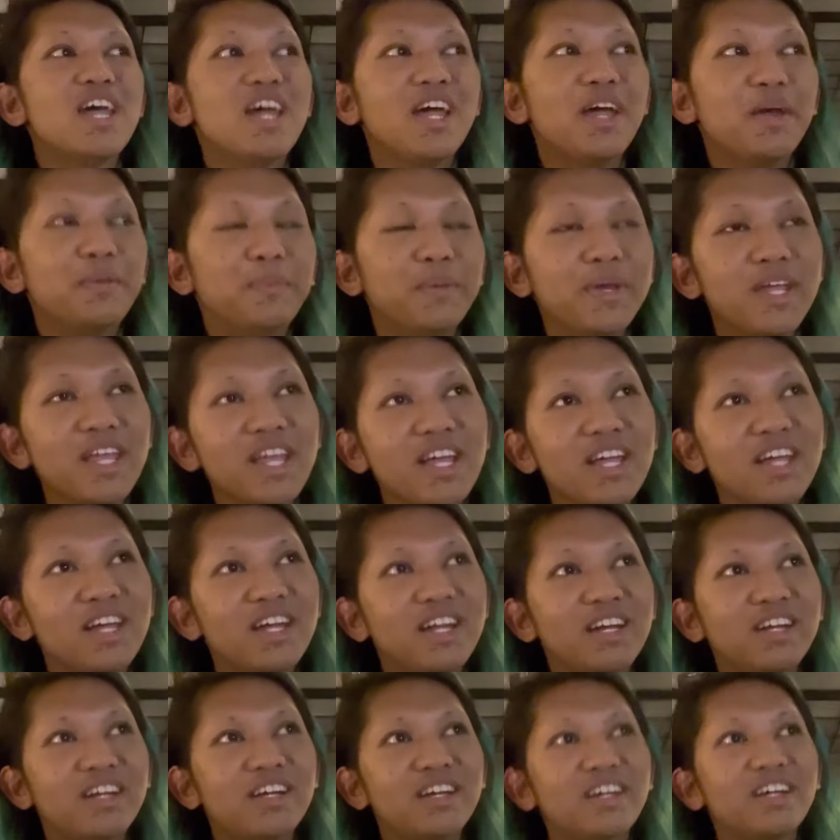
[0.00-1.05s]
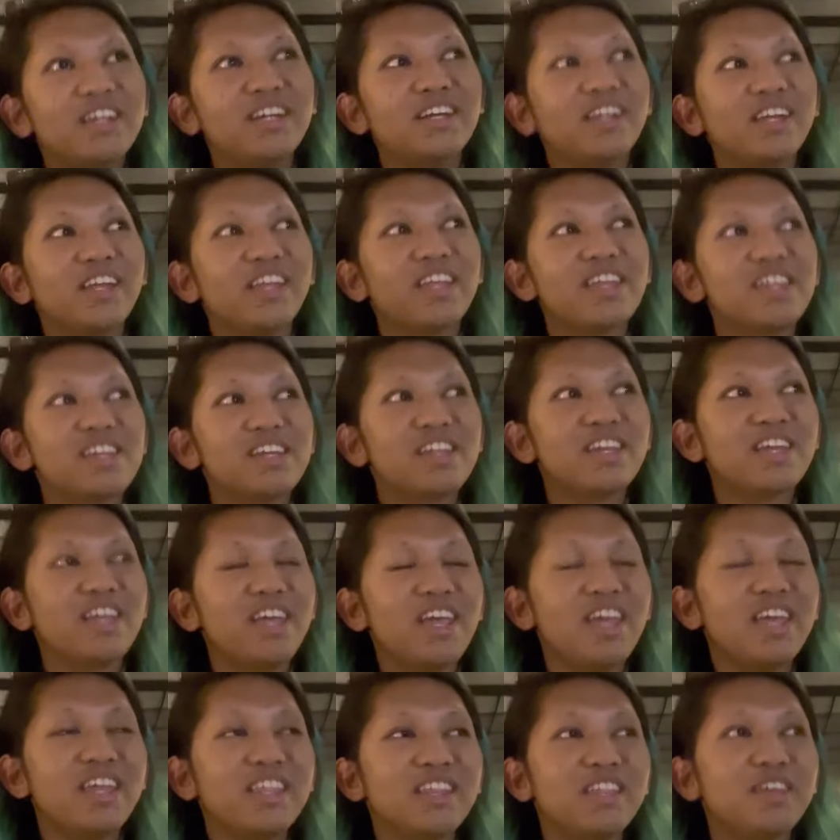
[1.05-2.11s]
But yeah, she
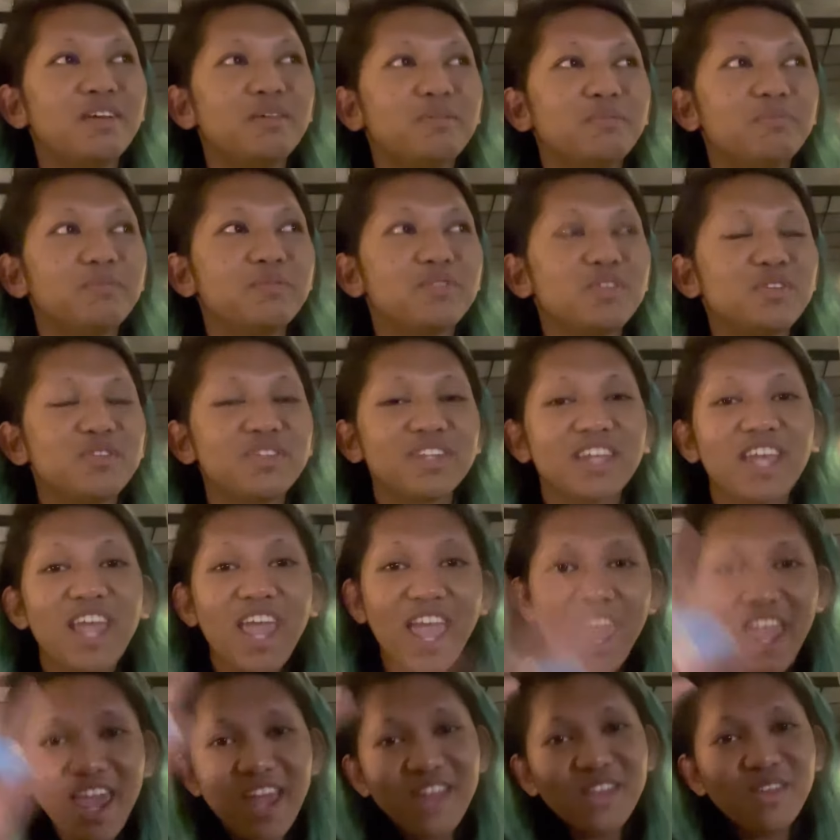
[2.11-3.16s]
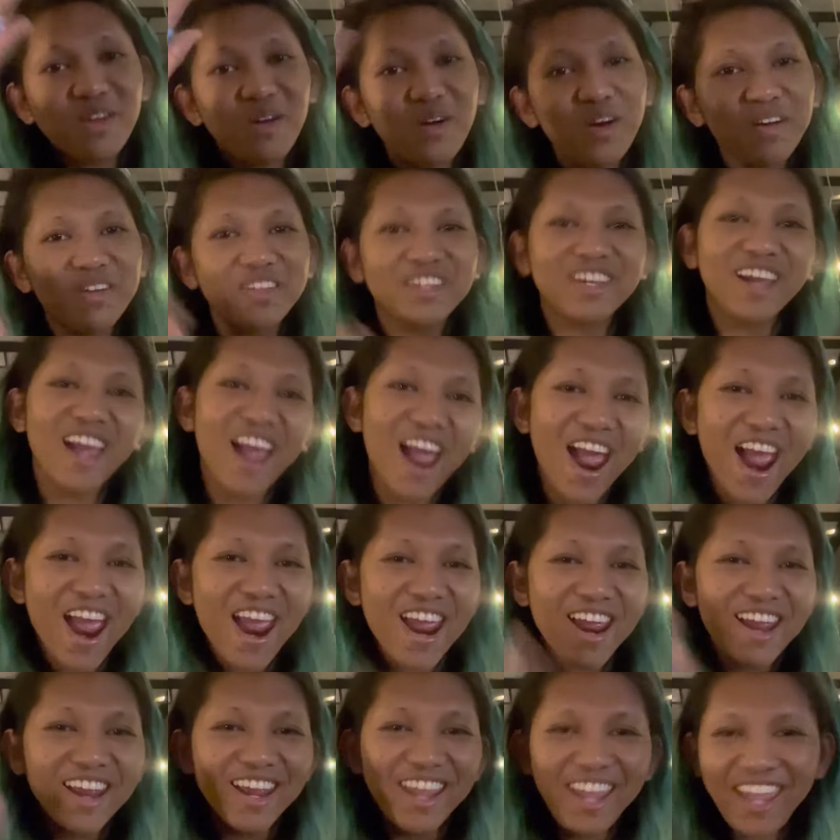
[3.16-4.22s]
was like, "Hey, Adora." I was like,
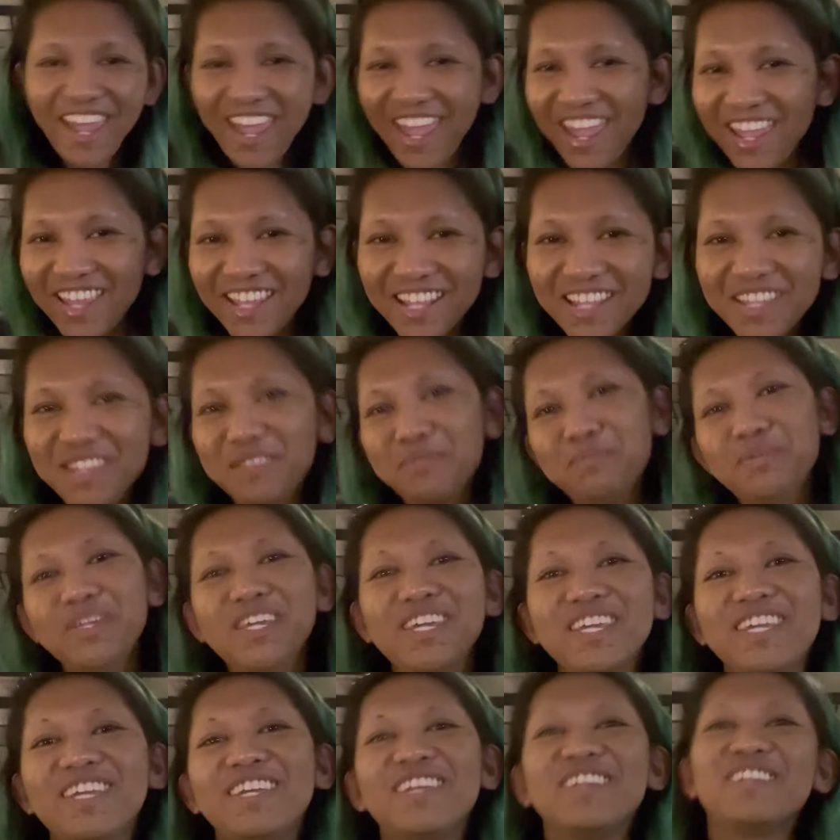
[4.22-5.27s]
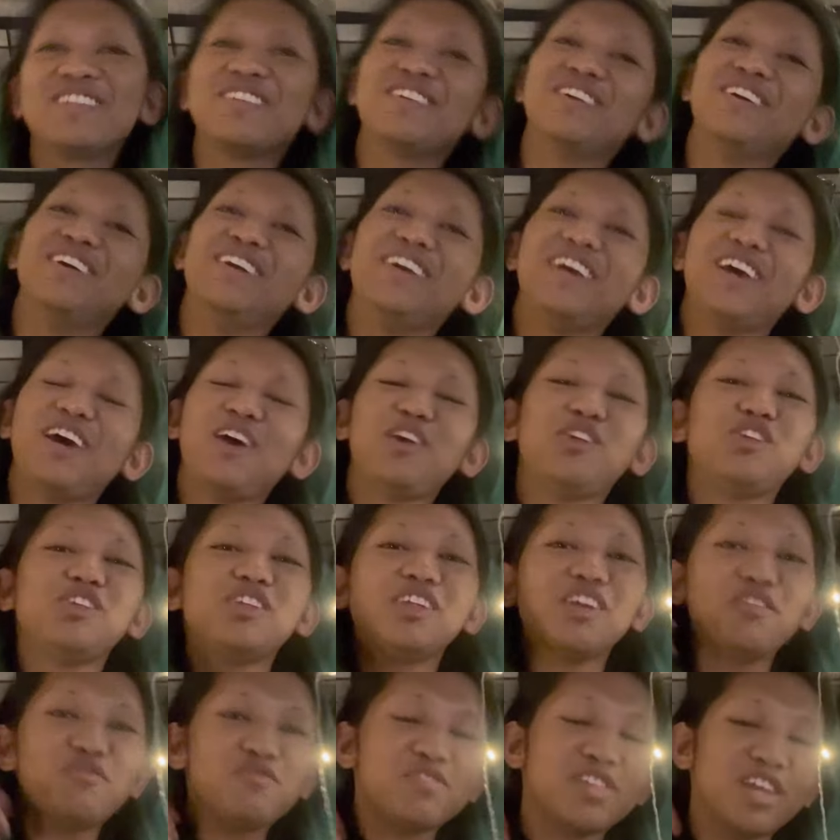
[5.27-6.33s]
"Hey, that's me." Sorry, I just
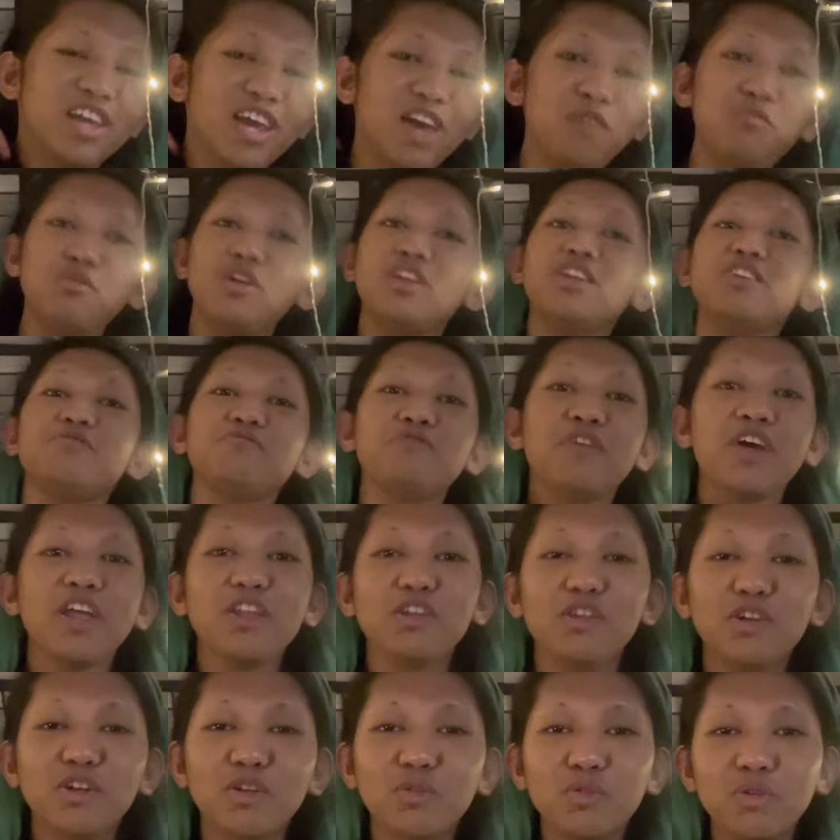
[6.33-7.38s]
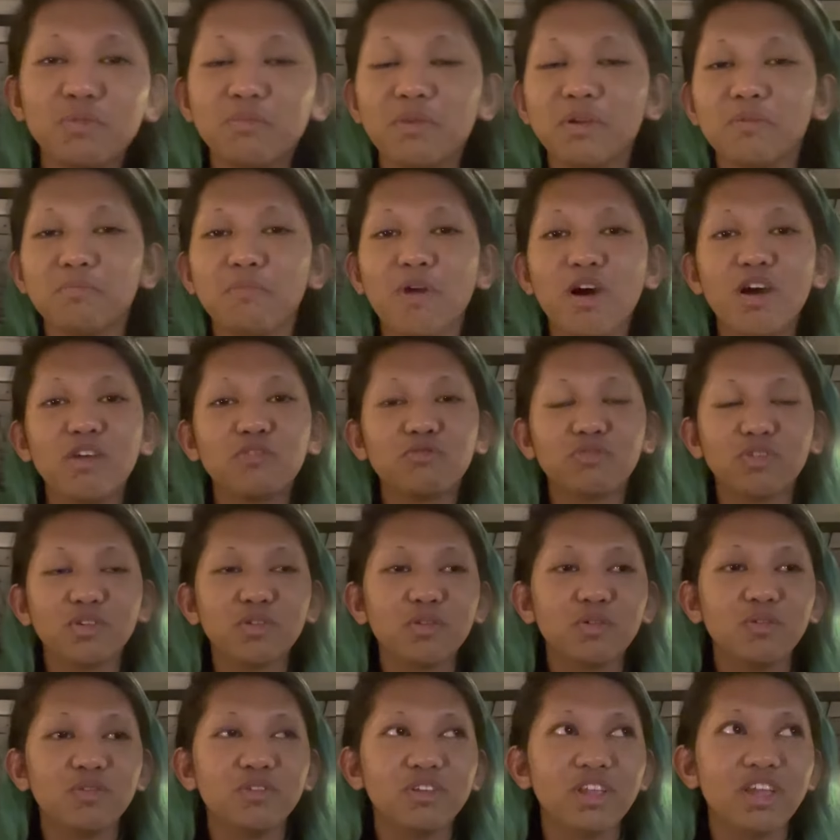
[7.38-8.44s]
fangirl with my boss for
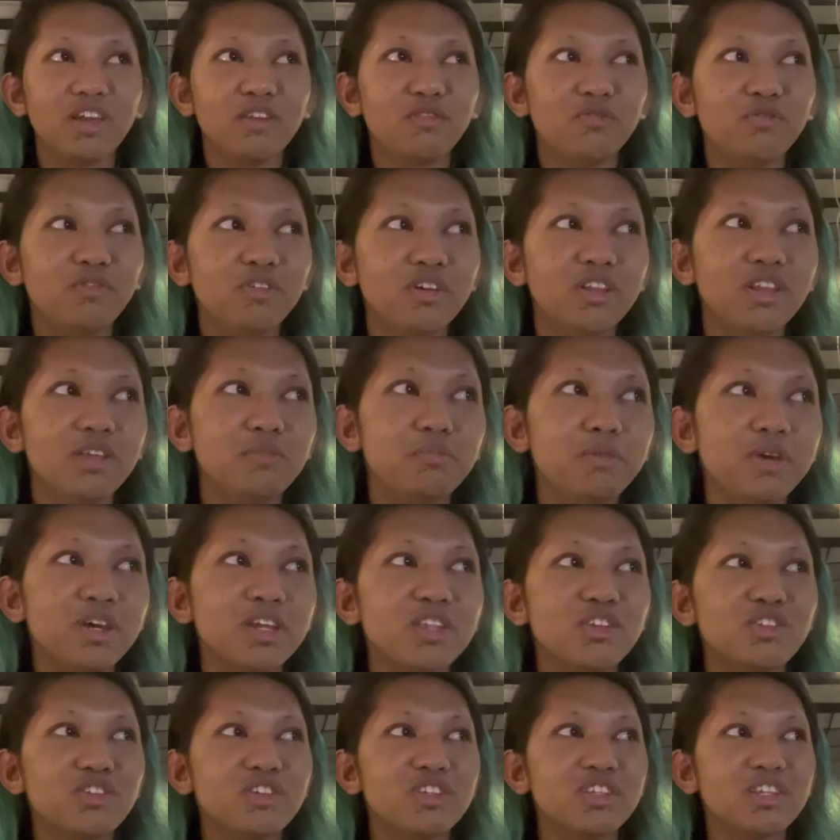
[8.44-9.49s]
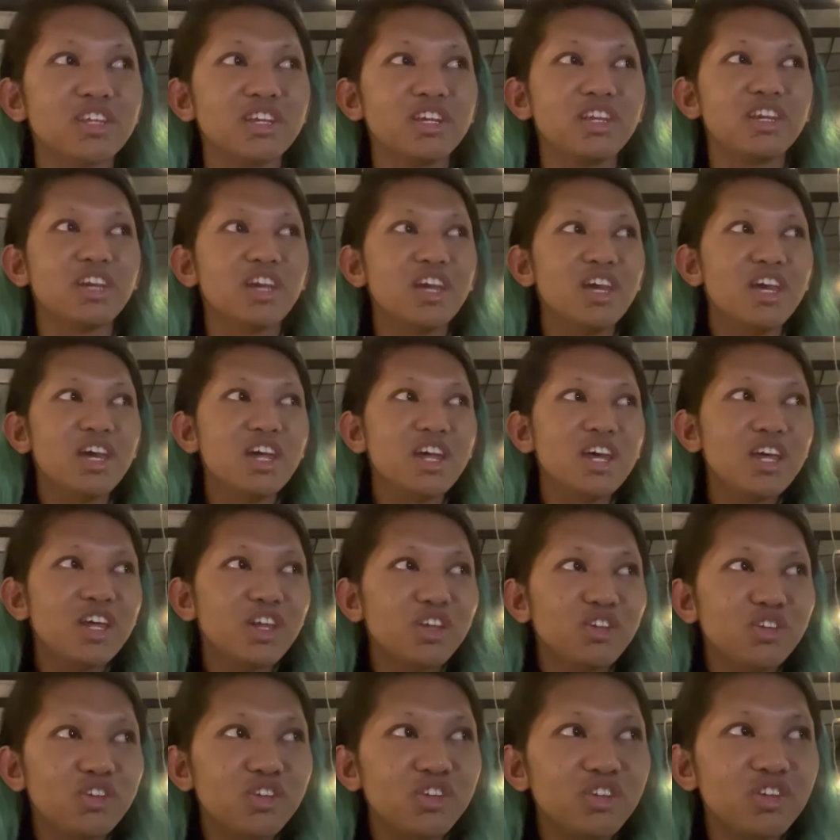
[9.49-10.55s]
like really, because she's like,
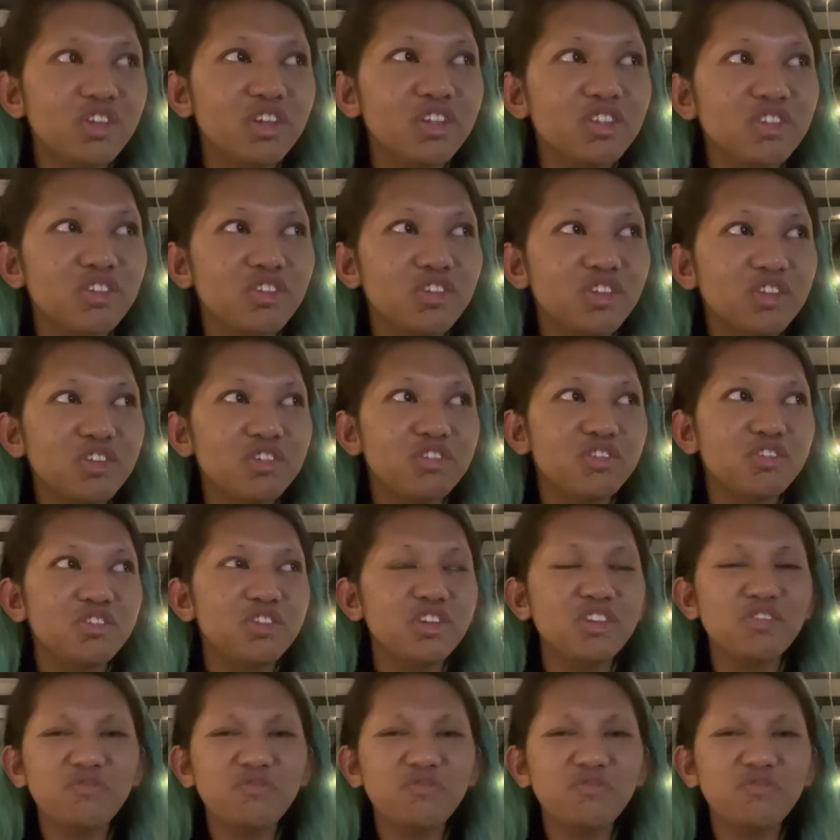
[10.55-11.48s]
she's just